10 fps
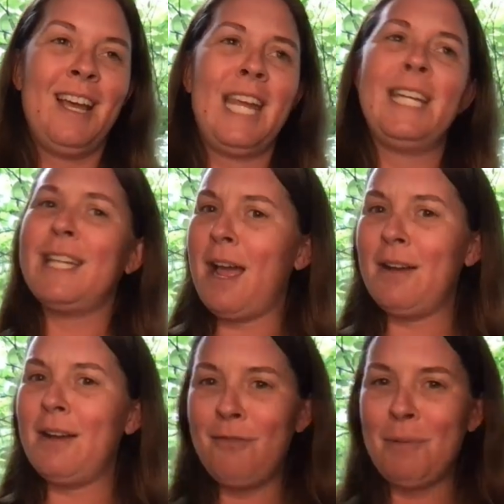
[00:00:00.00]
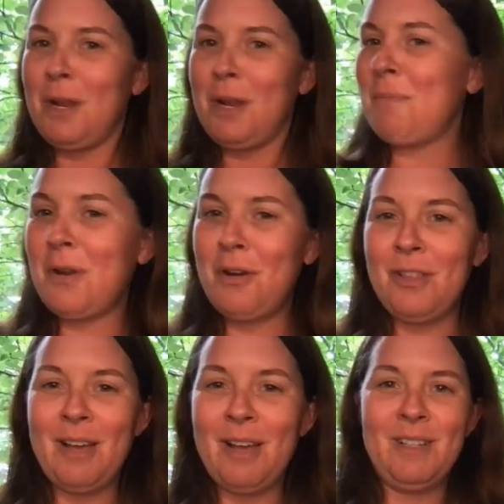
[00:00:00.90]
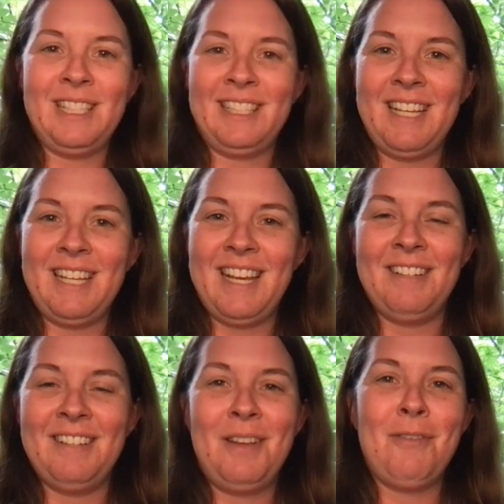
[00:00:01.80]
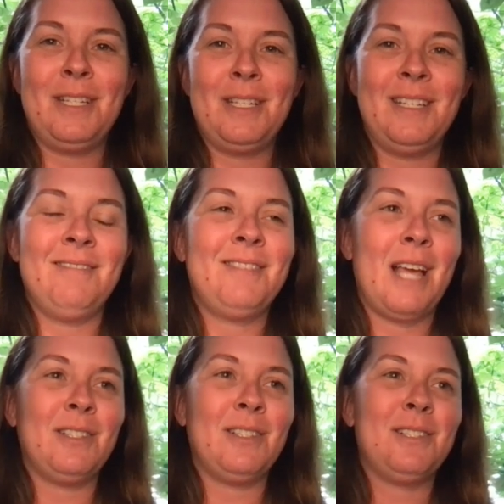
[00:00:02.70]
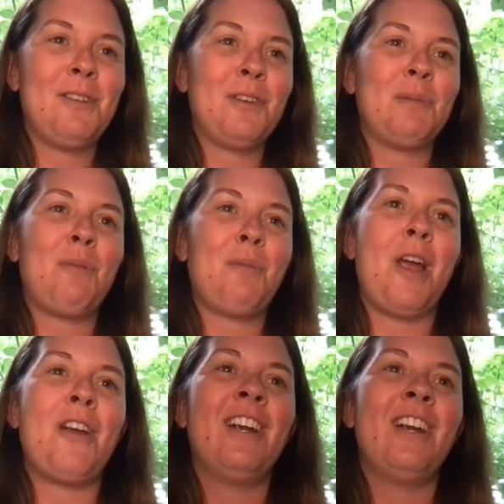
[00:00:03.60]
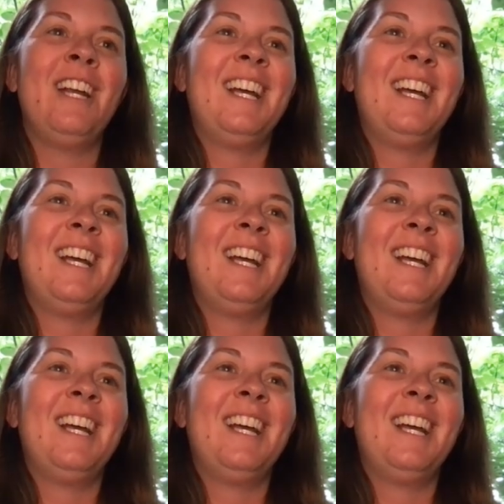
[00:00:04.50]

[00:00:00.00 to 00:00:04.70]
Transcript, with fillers: Uh, he did not invent peanut butter; that was uh, invented thousands of years prior.